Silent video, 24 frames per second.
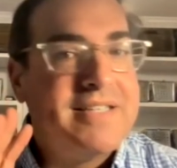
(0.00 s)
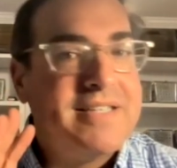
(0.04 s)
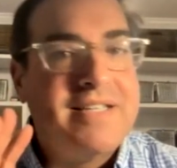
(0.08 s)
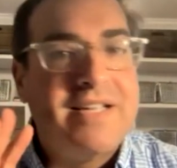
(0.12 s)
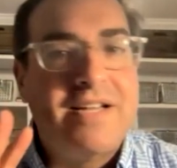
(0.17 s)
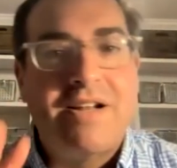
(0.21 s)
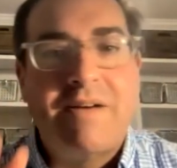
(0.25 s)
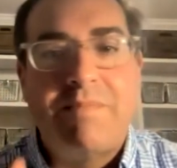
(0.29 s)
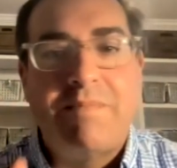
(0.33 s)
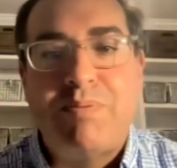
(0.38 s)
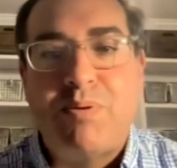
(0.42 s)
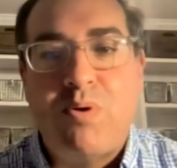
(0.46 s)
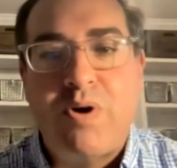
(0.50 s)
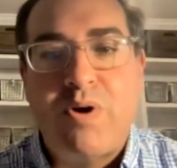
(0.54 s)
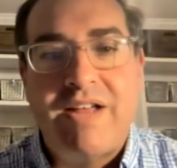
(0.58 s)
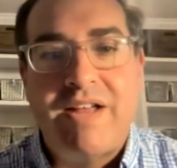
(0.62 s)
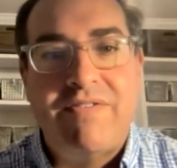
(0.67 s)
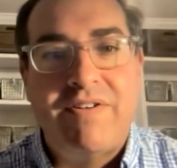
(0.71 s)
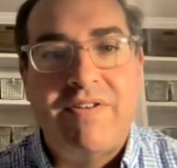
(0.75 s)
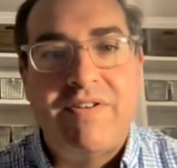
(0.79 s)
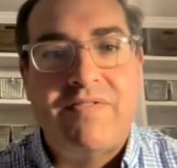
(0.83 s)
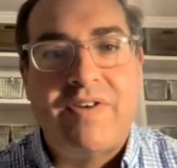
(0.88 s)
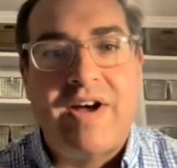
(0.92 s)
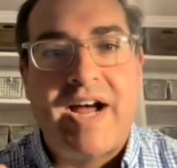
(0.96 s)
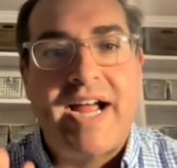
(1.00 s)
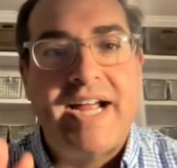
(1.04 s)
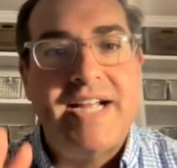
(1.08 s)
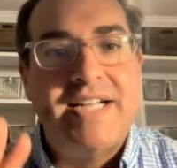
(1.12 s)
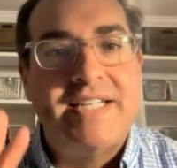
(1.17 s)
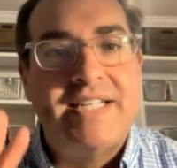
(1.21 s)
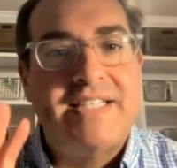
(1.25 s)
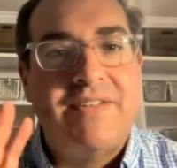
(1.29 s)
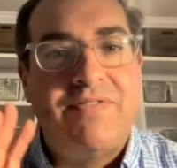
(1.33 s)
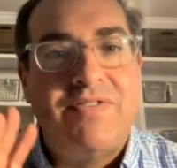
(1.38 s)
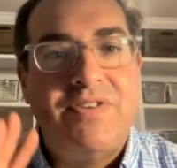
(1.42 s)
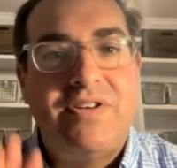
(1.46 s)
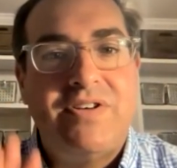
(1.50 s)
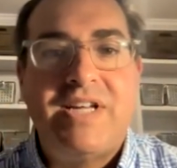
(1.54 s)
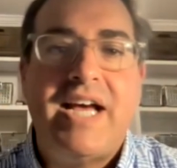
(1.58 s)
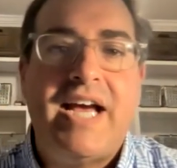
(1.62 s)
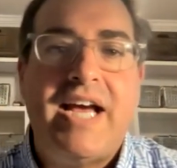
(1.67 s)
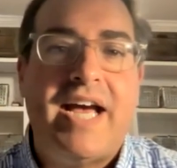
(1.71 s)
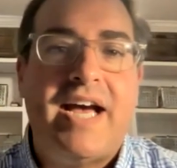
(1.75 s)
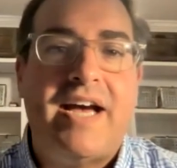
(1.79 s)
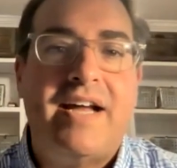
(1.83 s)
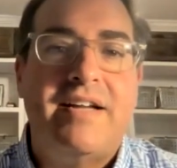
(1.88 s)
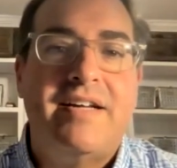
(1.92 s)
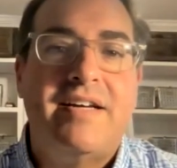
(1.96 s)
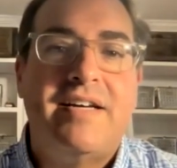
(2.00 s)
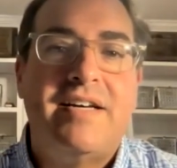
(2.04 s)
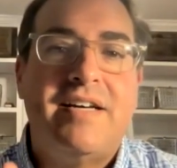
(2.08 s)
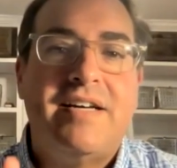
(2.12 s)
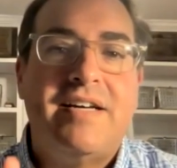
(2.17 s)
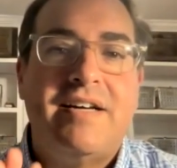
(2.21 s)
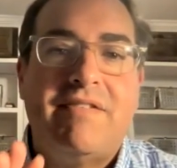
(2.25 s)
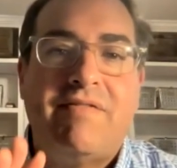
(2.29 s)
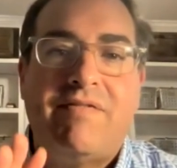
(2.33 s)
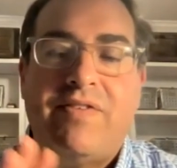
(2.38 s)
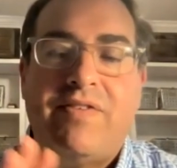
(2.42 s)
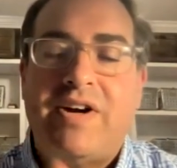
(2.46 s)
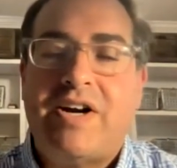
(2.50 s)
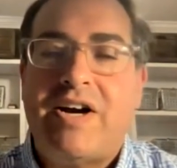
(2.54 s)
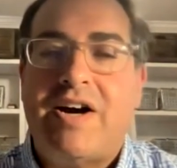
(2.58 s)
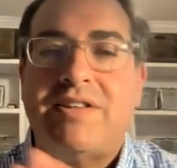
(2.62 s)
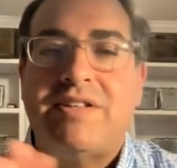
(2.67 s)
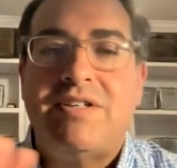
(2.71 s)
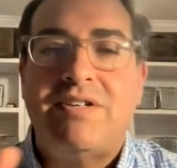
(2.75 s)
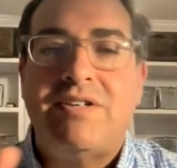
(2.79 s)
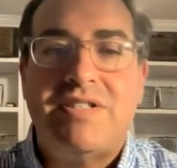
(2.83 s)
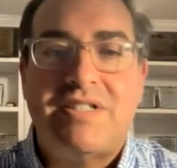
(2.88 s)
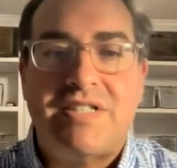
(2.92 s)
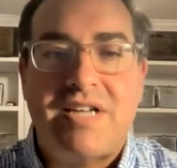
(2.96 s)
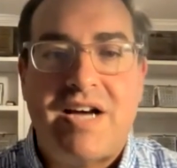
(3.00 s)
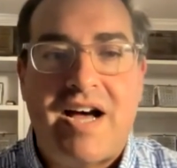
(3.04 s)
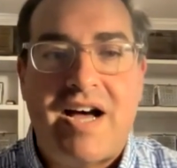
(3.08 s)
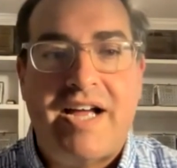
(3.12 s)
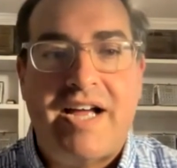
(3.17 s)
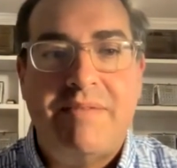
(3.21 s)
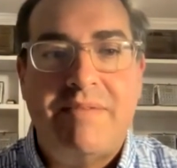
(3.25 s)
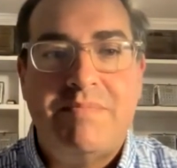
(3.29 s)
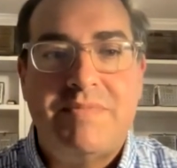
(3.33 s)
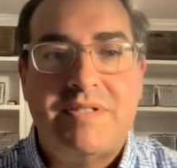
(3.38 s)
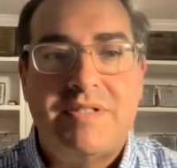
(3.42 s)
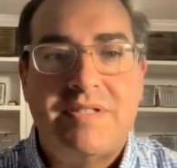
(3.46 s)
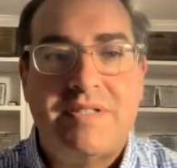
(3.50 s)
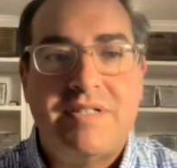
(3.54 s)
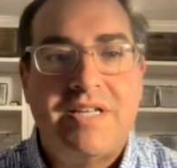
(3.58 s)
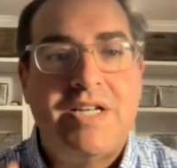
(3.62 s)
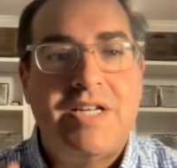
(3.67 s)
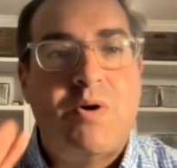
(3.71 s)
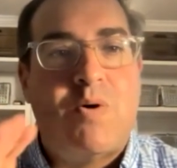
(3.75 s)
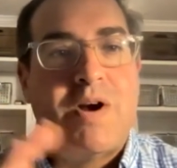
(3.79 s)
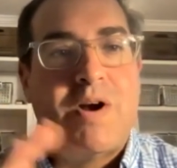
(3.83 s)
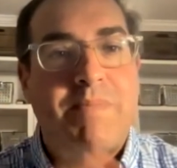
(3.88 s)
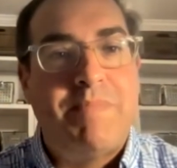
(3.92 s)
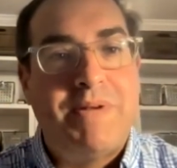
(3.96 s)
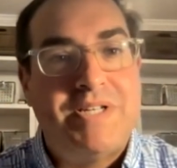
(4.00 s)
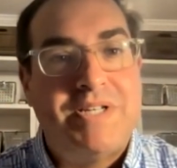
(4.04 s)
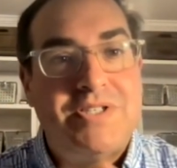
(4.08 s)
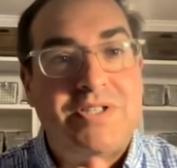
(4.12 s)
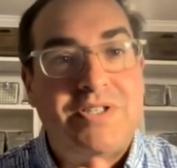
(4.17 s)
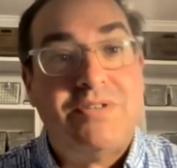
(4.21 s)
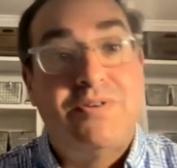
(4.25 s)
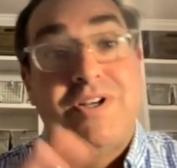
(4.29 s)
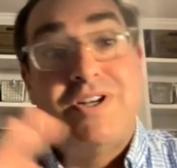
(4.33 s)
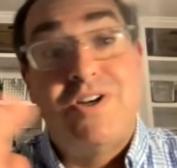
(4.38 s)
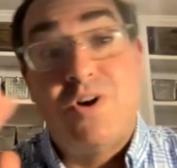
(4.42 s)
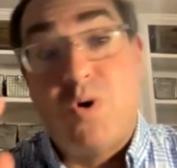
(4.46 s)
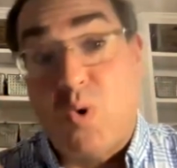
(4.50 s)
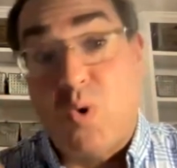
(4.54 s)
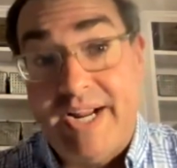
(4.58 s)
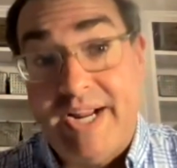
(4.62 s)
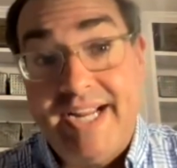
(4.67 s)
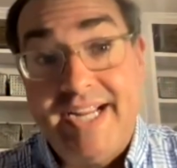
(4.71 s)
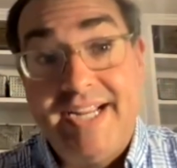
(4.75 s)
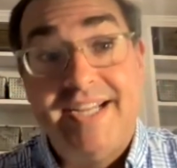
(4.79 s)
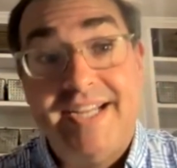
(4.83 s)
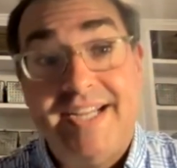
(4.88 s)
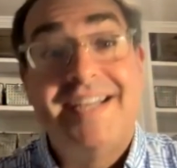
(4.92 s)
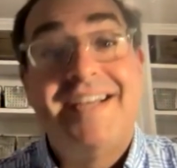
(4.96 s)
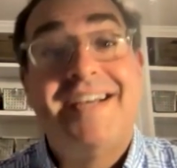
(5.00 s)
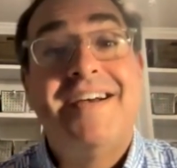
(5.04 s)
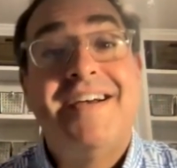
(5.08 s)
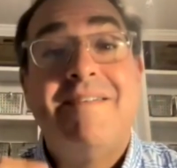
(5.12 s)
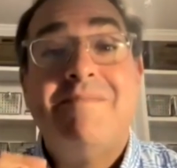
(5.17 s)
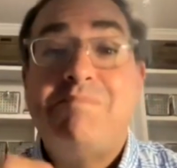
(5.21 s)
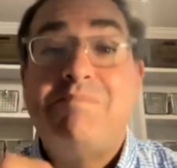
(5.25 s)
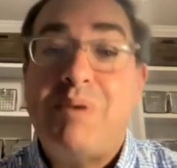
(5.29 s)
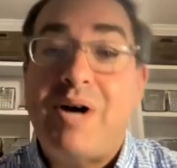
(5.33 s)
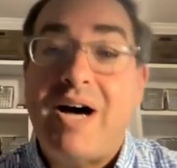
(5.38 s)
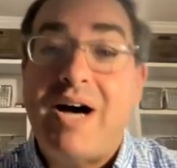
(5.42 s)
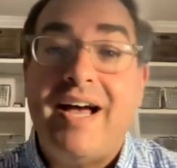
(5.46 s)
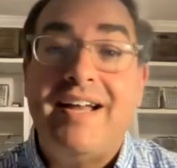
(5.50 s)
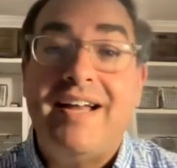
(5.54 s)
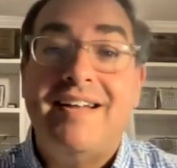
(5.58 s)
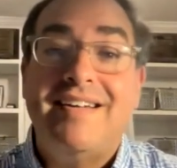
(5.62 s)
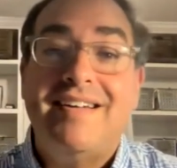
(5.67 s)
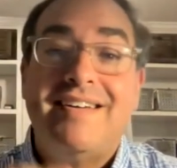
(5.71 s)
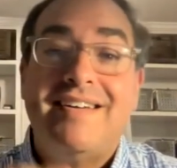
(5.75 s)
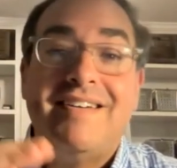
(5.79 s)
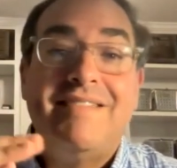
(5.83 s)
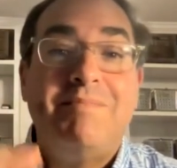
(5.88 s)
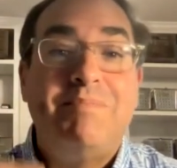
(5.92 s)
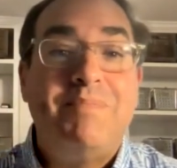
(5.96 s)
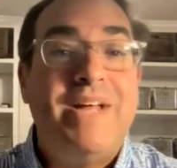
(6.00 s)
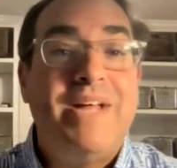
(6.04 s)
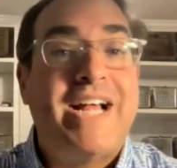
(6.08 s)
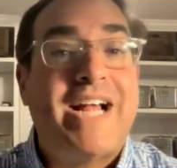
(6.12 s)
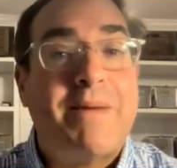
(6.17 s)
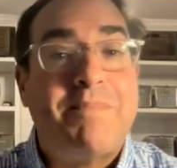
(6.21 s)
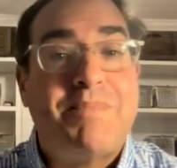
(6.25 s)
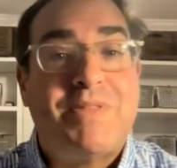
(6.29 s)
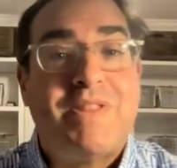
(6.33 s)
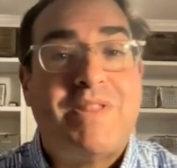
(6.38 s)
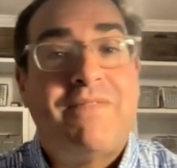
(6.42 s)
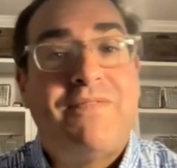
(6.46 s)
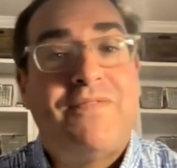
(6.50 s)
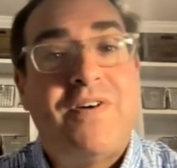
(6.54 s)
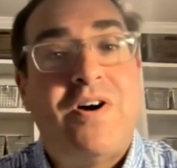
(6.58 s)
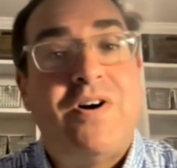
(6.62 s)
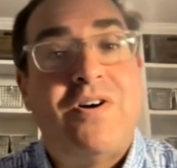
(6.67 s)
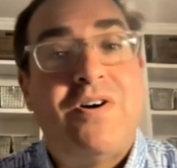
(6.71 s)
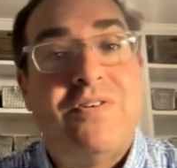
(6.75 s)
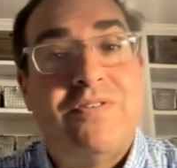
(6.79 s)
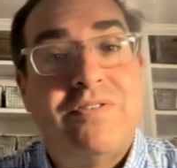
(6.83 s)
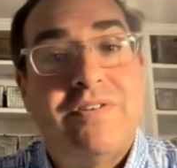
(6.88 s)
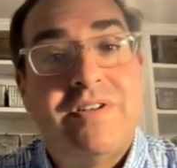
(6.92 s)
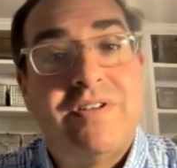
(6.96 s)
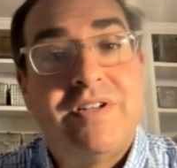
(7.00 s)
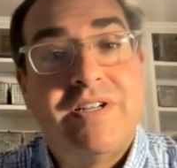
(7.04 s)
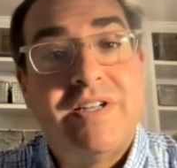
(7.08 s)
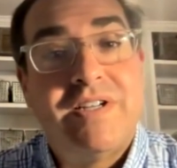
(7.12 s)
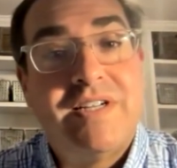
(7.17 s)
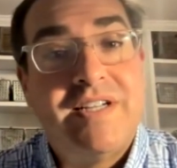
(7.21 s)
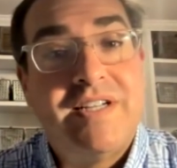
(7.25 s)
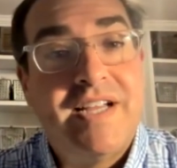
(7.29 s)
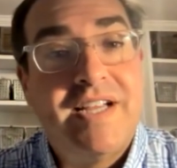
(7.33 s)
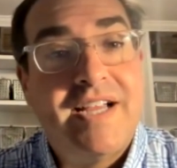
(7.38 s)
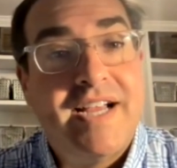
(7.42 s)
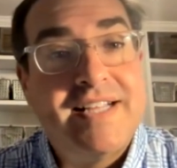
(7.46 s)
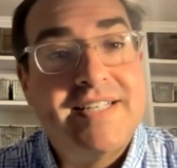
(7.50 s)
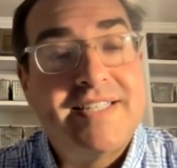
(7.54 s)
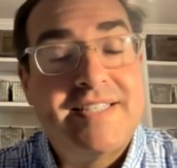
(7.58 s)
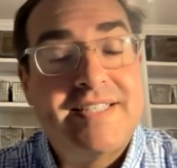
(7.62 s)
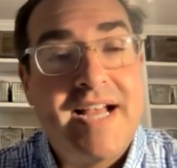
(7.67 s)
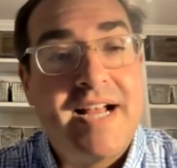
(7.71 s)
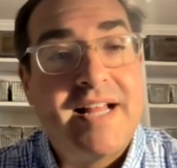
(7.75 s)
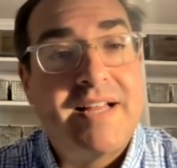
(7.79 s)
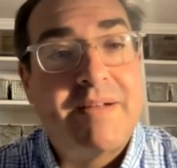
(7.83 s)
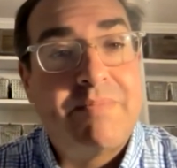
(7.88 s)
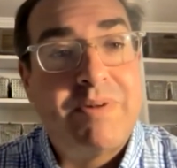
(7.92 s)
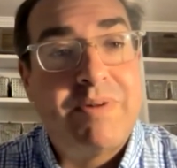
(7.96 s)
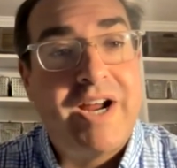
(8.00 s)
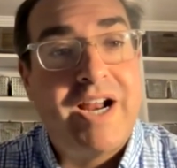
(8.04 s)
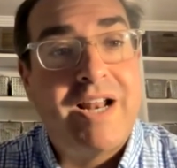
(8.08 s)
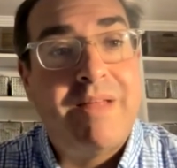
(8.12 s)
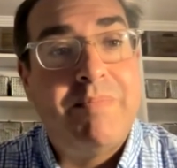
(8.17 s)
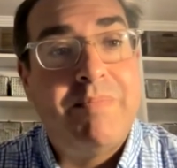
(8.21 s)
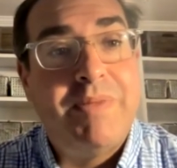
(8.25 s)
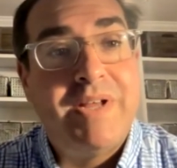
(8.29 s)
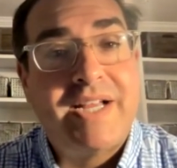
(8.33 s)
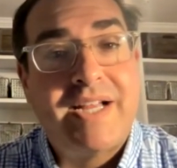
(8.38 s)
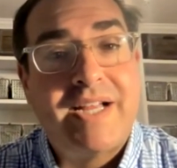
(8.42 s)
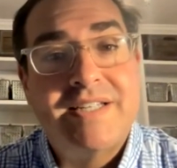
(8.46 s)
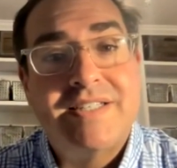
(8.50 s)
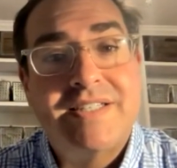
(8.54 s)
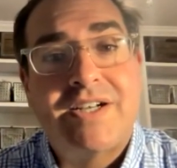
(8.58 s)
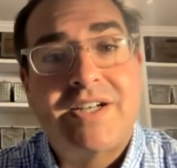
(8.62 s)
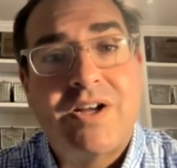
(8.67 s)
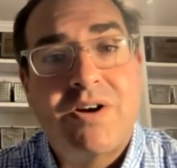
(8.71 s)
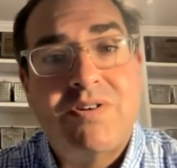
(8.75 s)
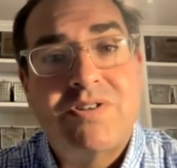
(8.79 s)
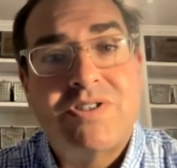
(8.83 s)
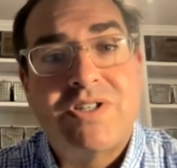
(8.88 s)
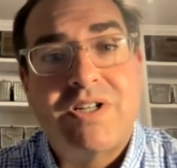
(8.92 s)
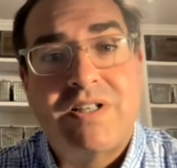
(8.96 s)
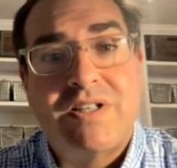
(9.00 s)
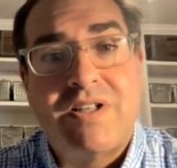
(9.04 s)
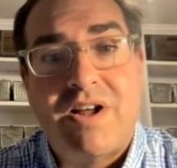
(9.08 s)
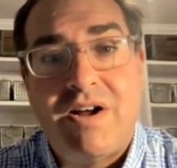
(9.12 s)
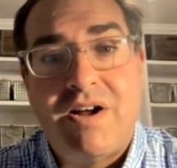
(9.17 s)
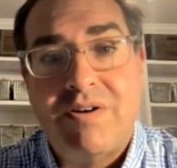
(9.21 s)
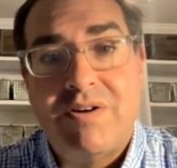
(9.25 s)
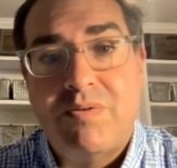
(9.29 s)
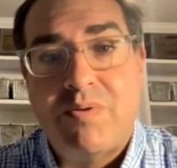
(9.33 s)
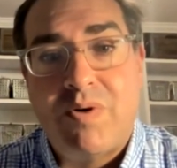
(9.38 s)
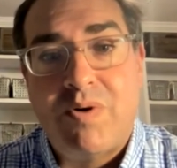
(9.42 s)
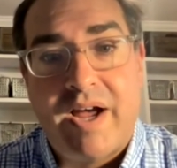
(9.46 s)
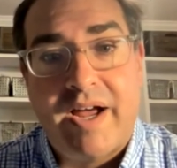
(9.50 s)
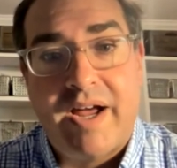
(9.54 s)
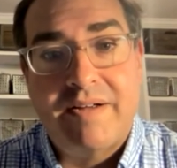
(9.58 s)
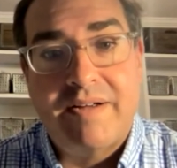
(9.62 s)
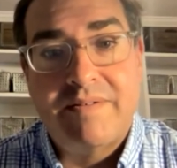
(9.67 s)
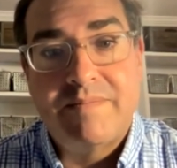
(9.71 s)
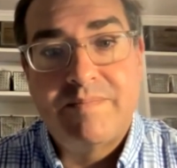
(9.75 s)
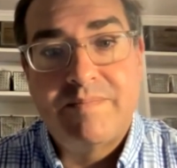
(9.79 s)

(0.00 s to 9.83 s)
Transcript: little point of advice if you can, figure out those times. You don't want to be too annoying, but pick up the phone and celebrate it because it goes a long way.